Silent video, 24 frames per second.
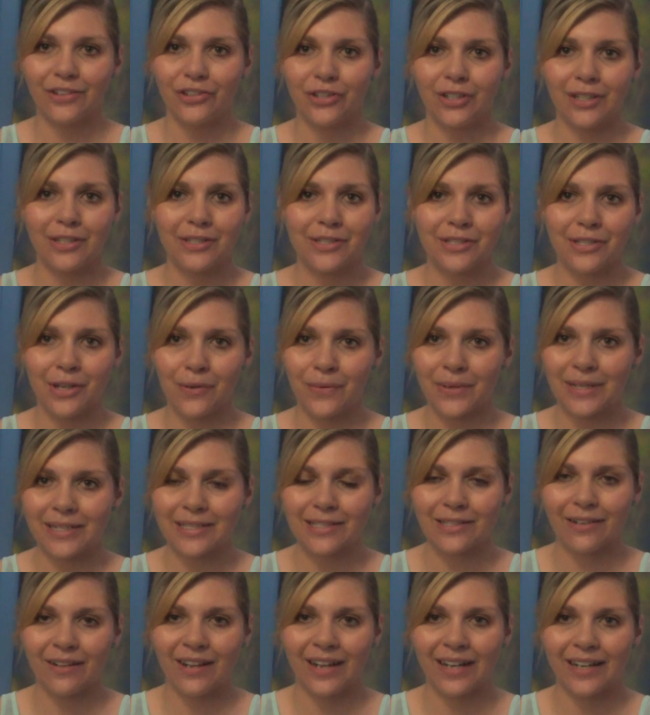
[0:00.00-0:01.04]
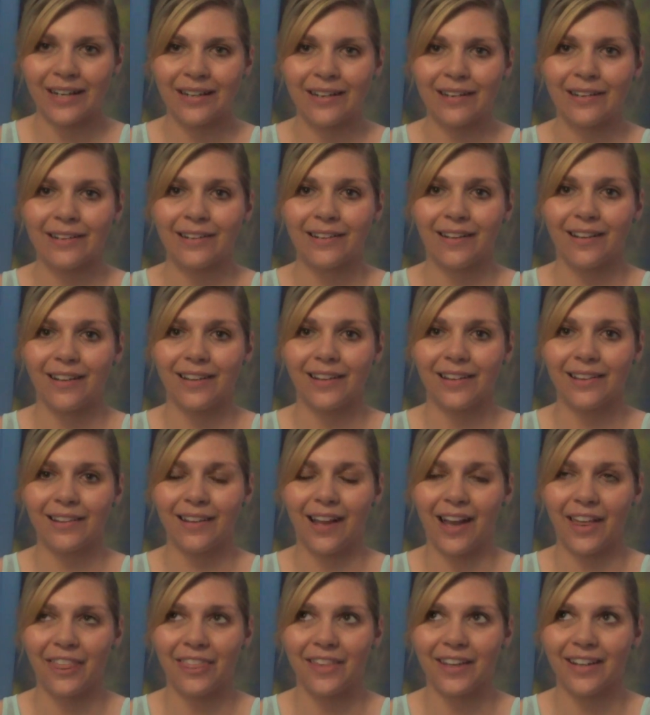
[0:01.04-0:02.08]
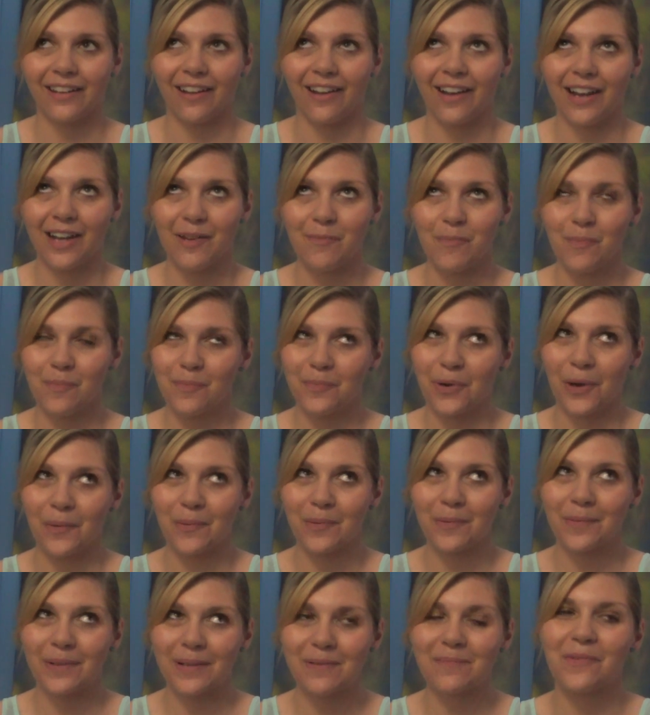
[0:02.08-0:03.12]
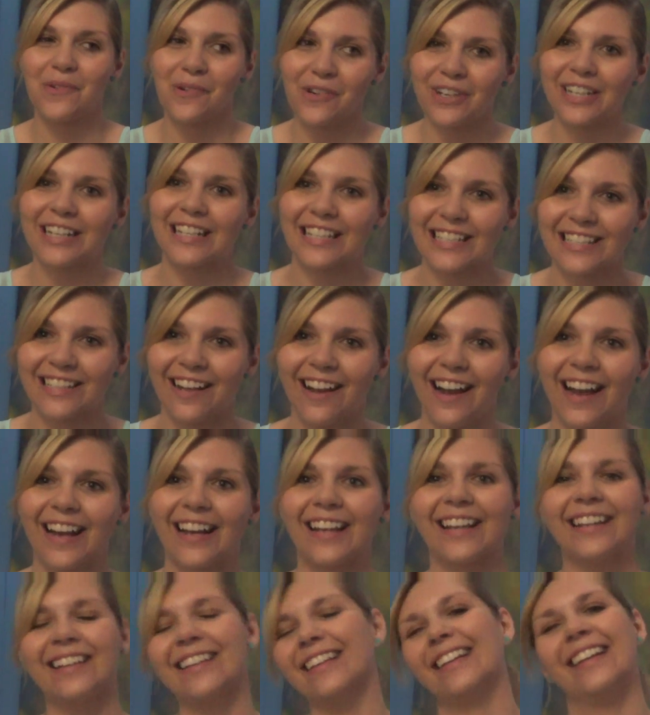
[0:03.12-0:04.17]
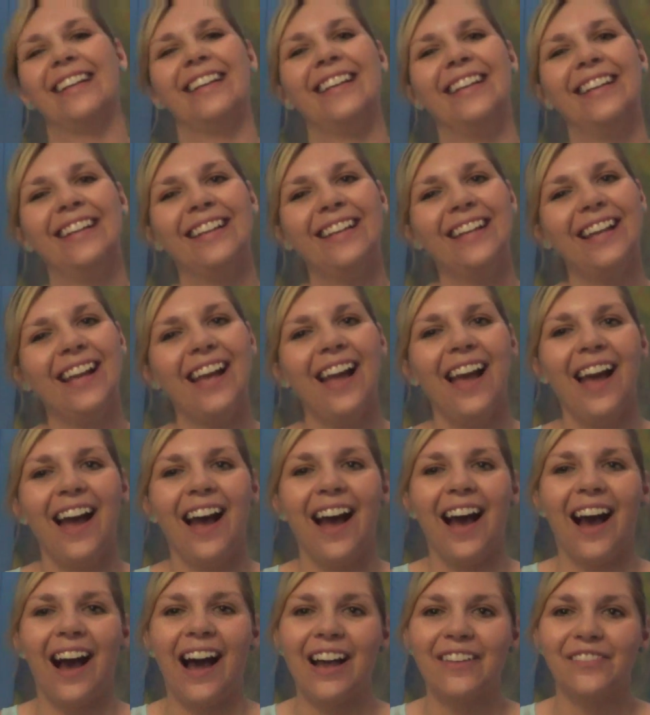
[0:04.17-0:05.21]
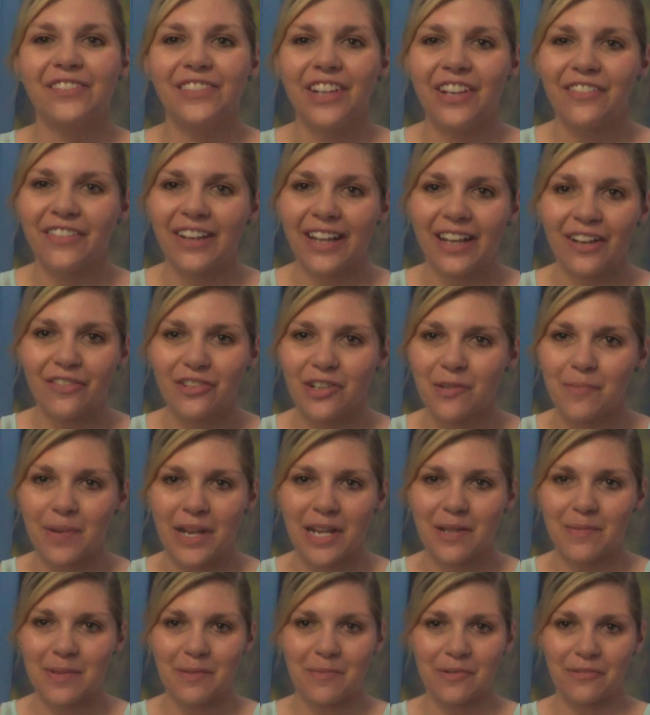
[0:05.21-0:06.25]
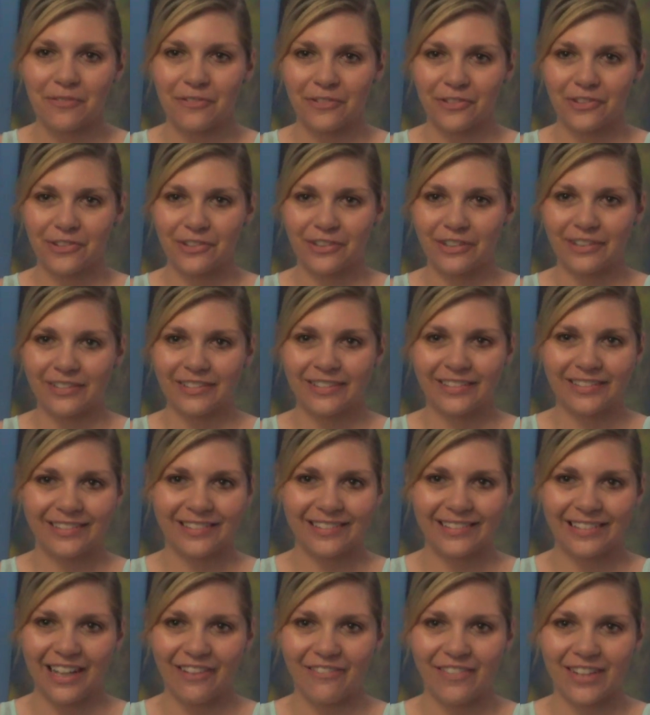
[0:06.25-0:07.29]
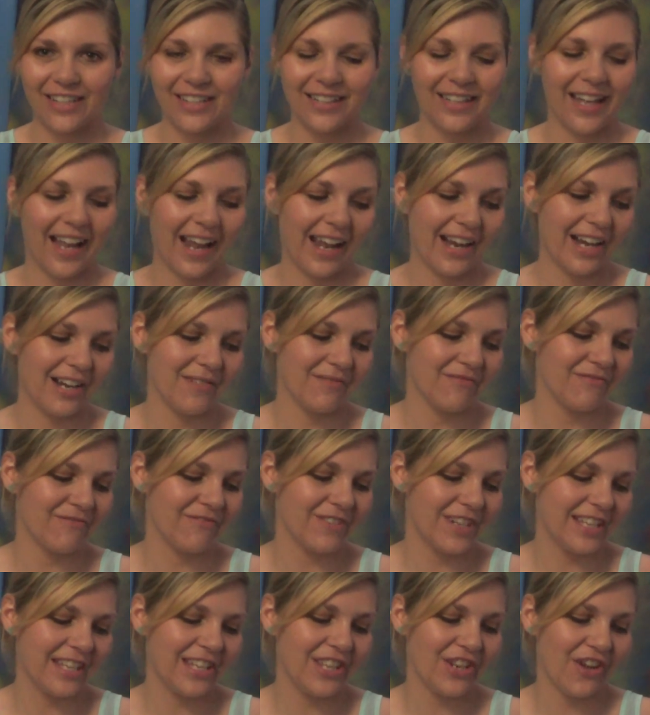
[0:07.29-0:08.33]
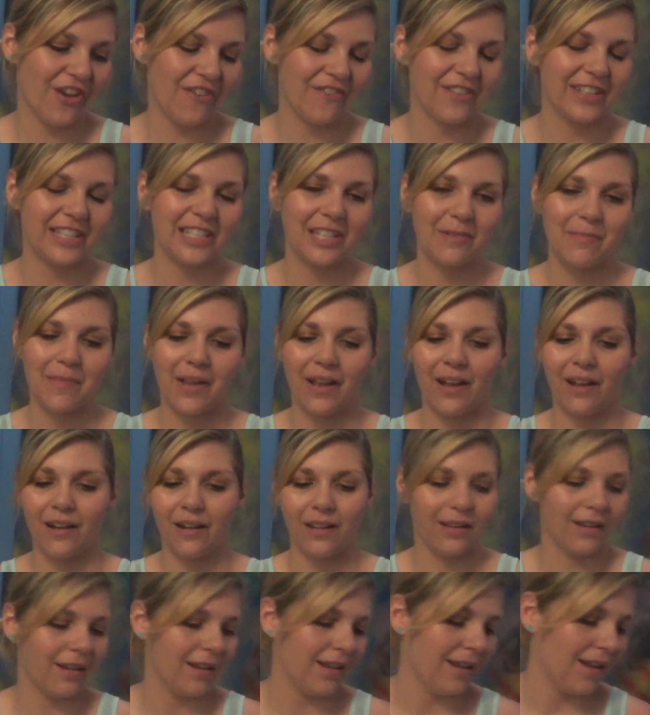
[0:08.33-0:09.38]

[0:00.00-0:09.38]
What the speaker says: she is so excited, and I think I'm probably more excited. I've never held a baby before, never, and I'm really nervous about it.